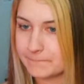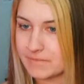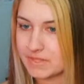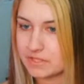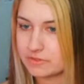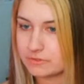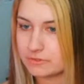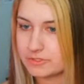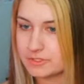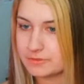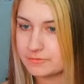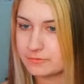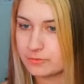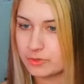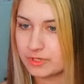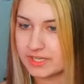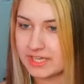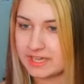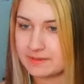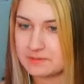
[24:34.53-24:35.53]
There's a
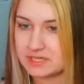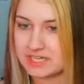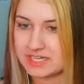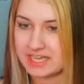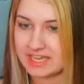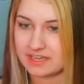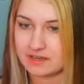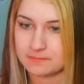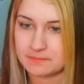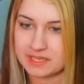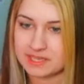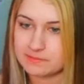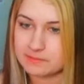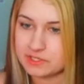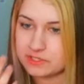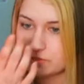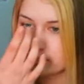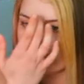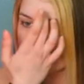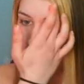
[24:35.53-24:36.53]
four game and an anime, but
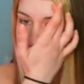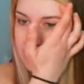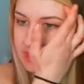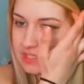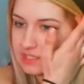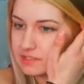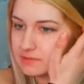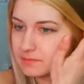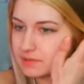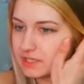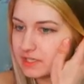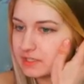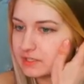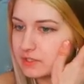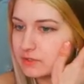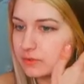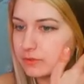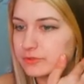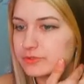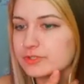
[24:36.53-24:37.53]
you don't really need to play the
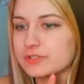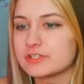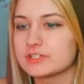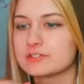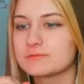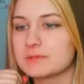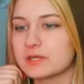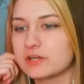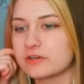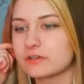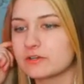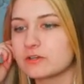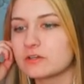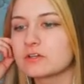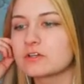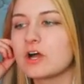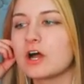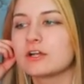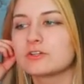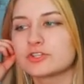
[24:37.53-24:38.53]
Ultra Despair.
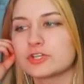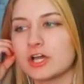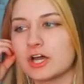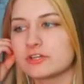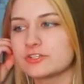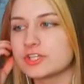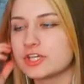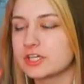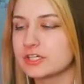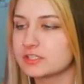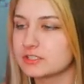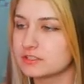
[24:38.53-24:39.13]
Gotcha, gotcha.